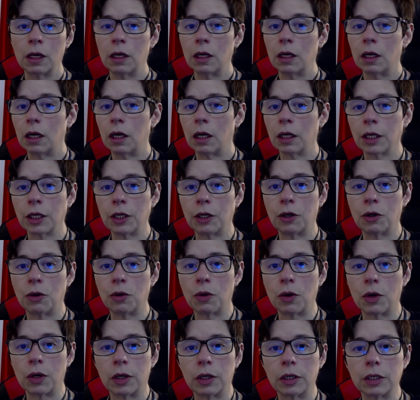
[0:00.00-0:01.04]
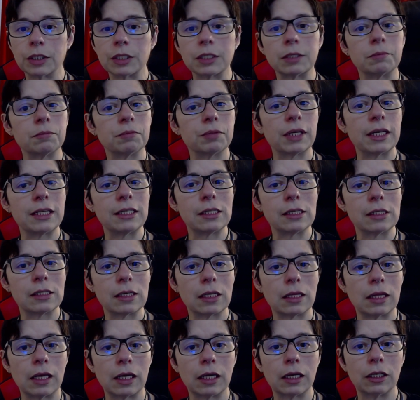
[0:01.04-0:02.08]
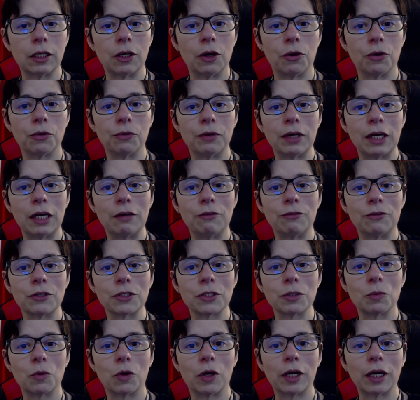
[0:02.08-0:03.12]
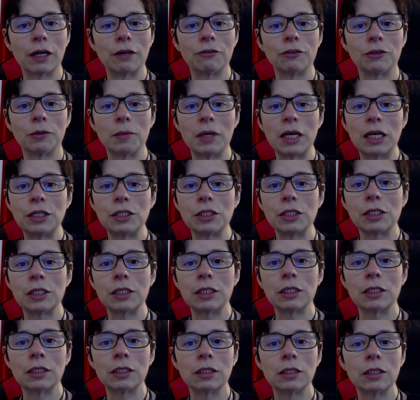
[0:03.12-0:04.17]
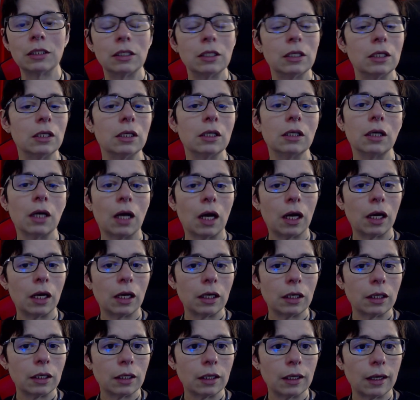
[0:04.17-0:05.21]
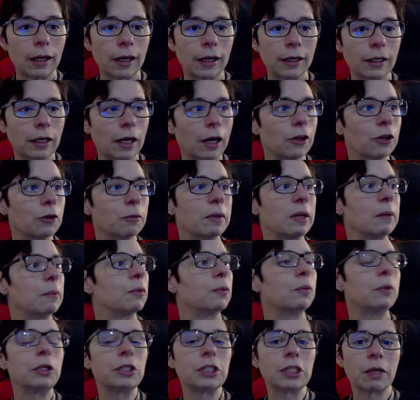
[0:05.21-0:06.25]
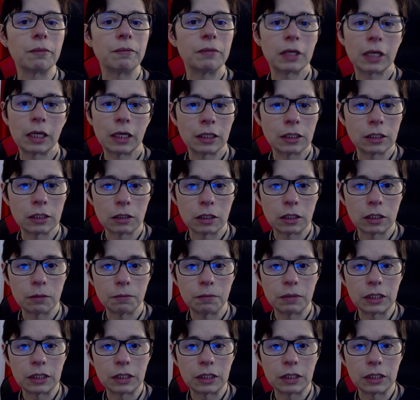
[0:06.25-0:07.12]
uh, you know, or some places that they could go and read for some more information. Uh, and other people were jumping in to be